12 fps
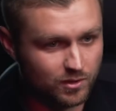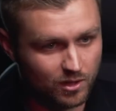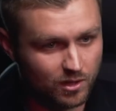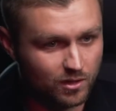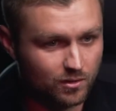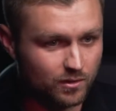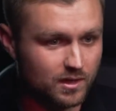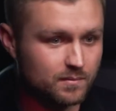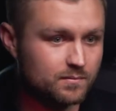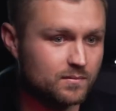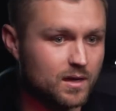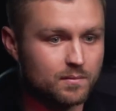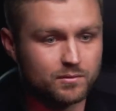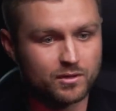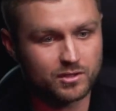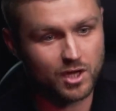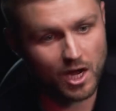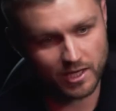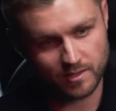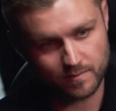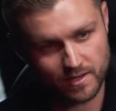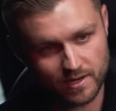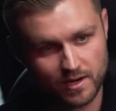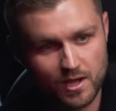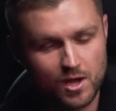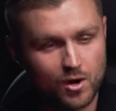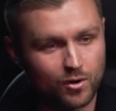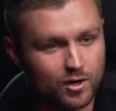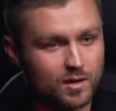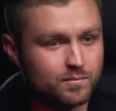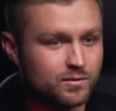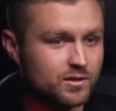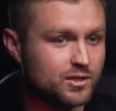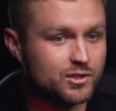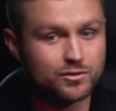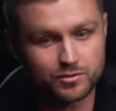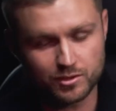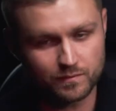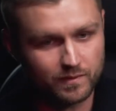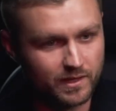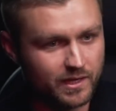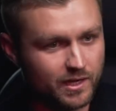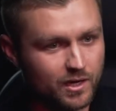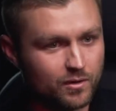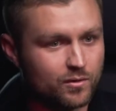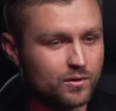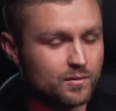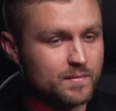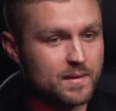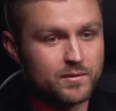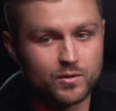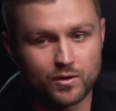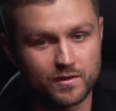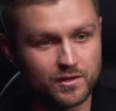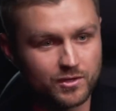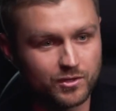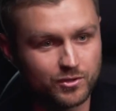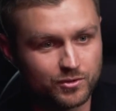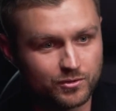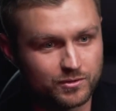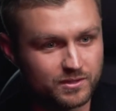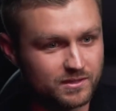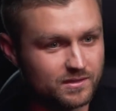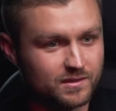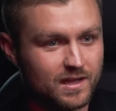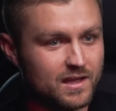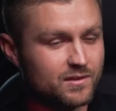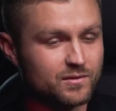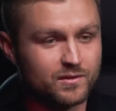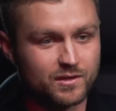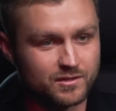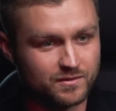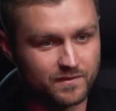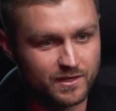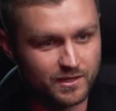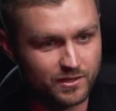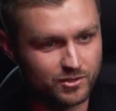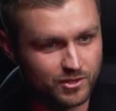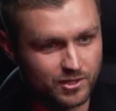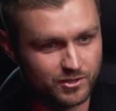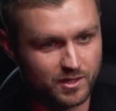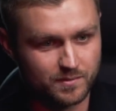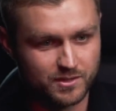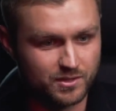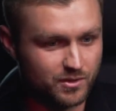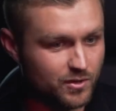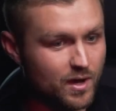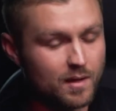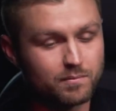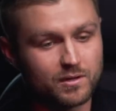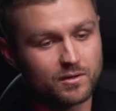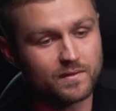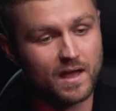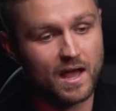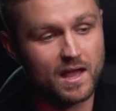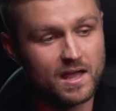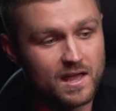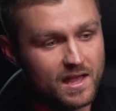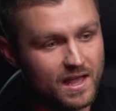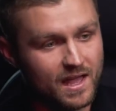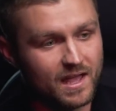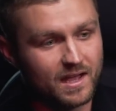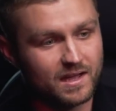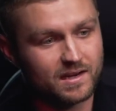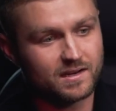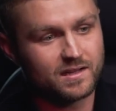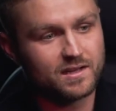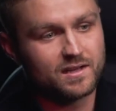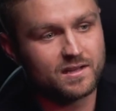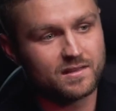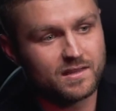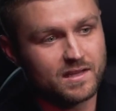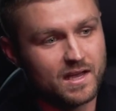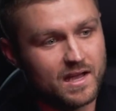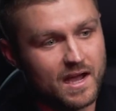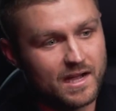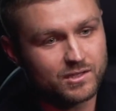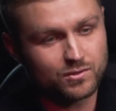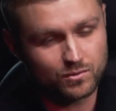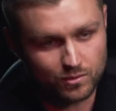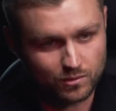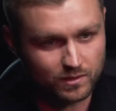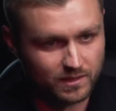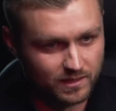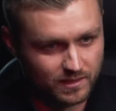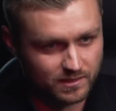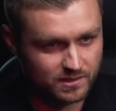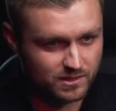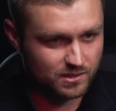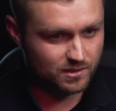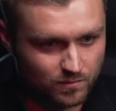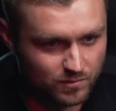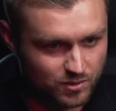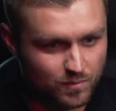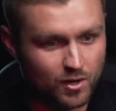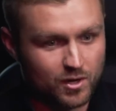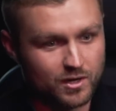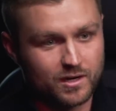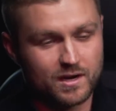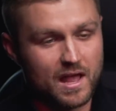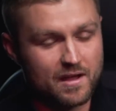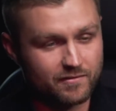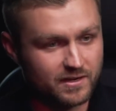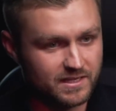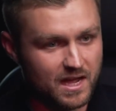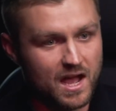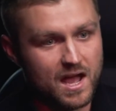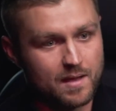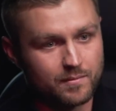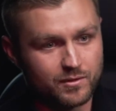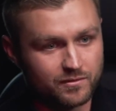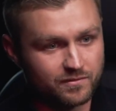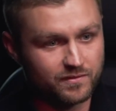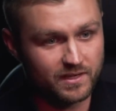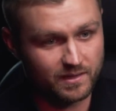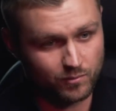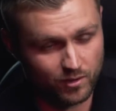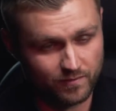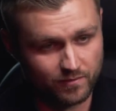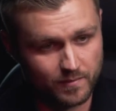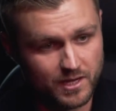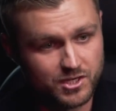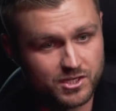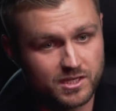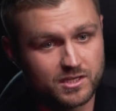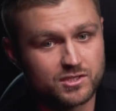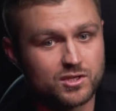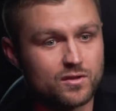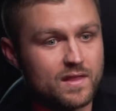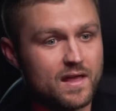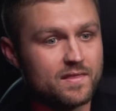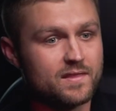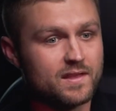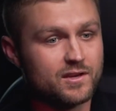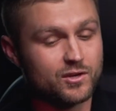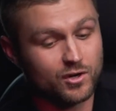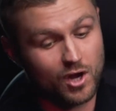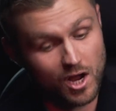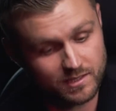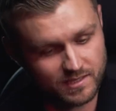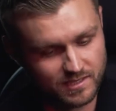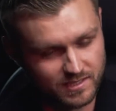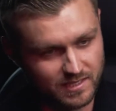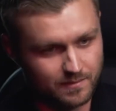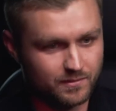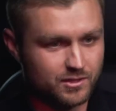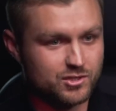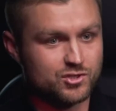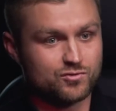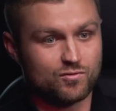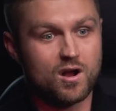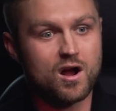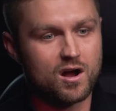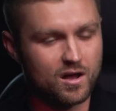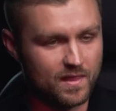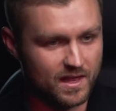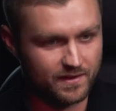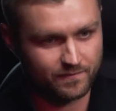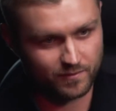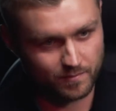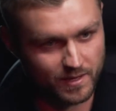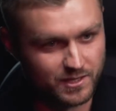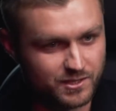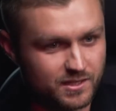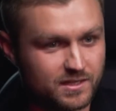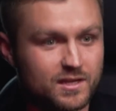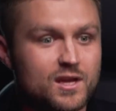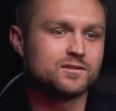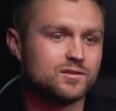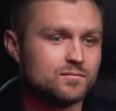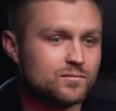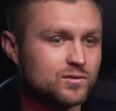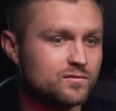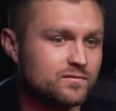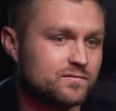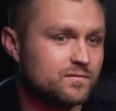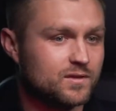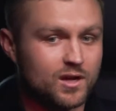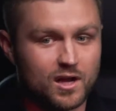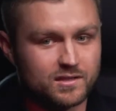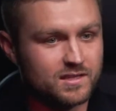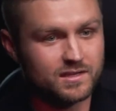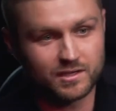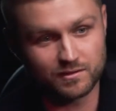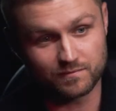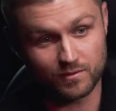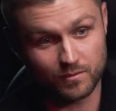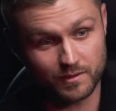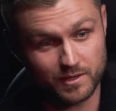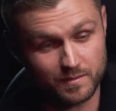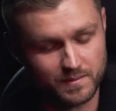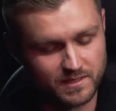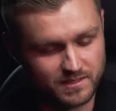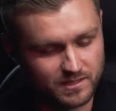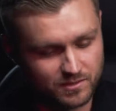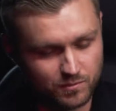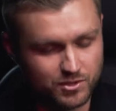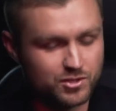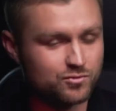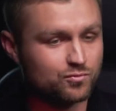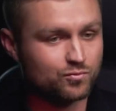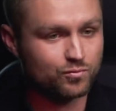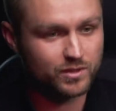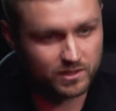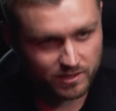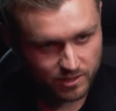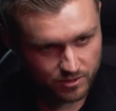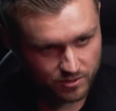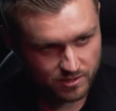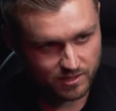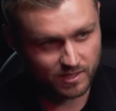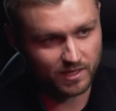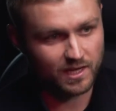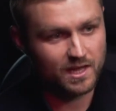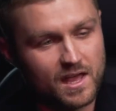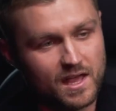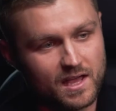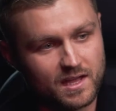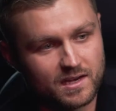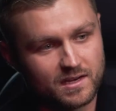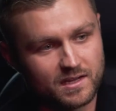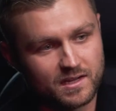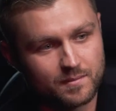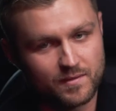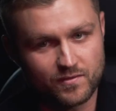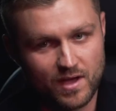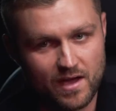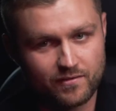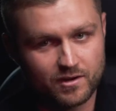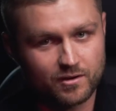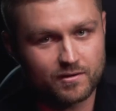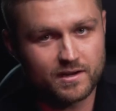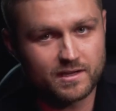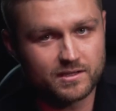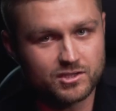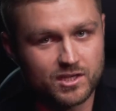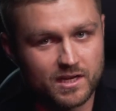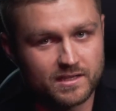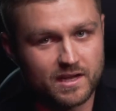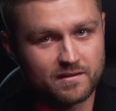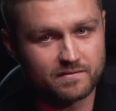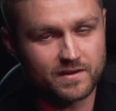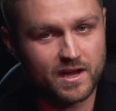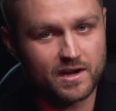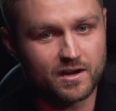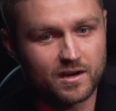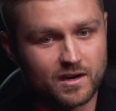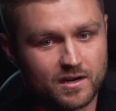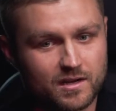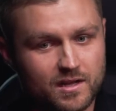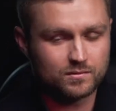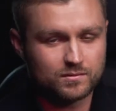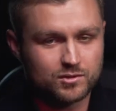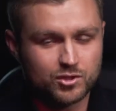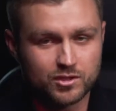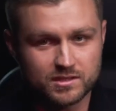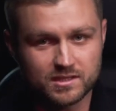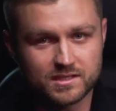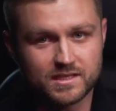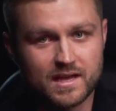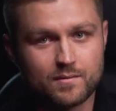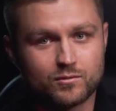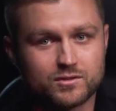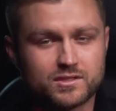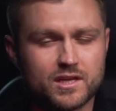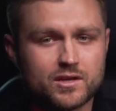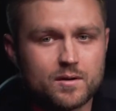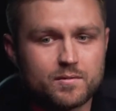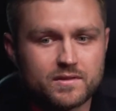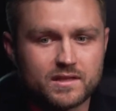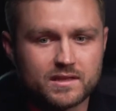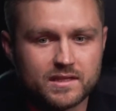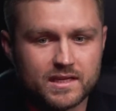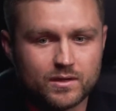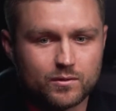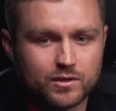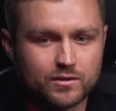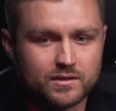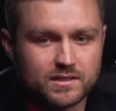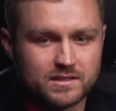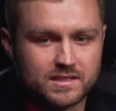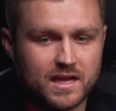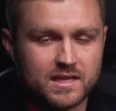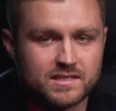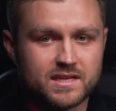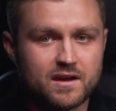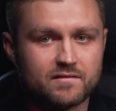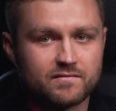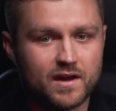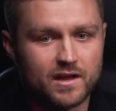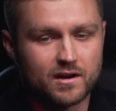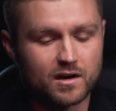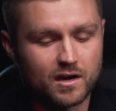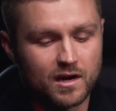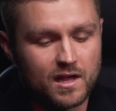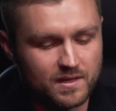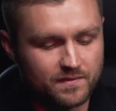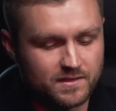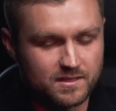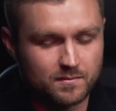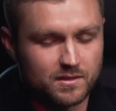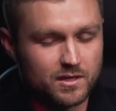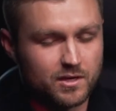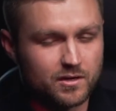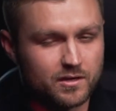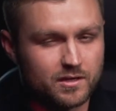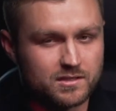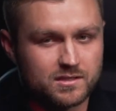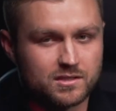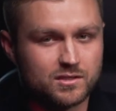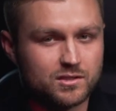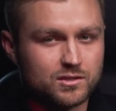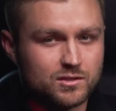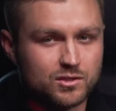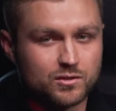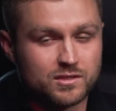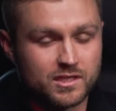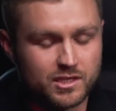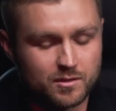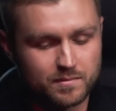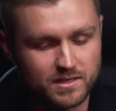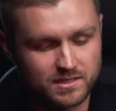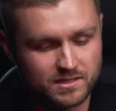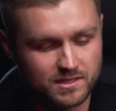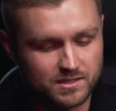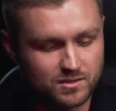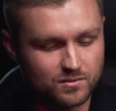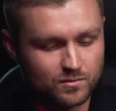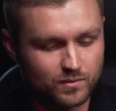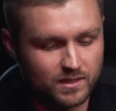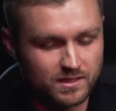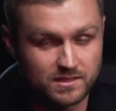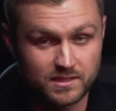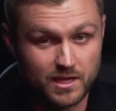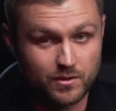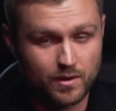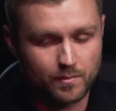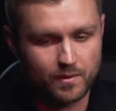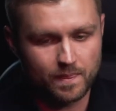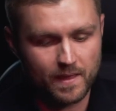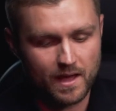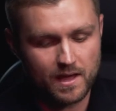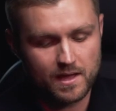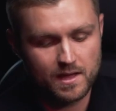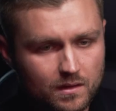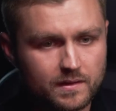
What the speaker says: call or upload a document or upload a YouTube video, or maybe you are on the news and there's a video transcription, you upload that, and the AI tool gets smarter every time you feed it more information, so that then your content team can draw on that information to move the content needle forward in your business, which is really interesting. And if you haven't already checked out Vidar, shoot us a DM. We'll set you up with a link where you can test out Vidar. If it's something that you're interested in using in your business, we can set you up with that.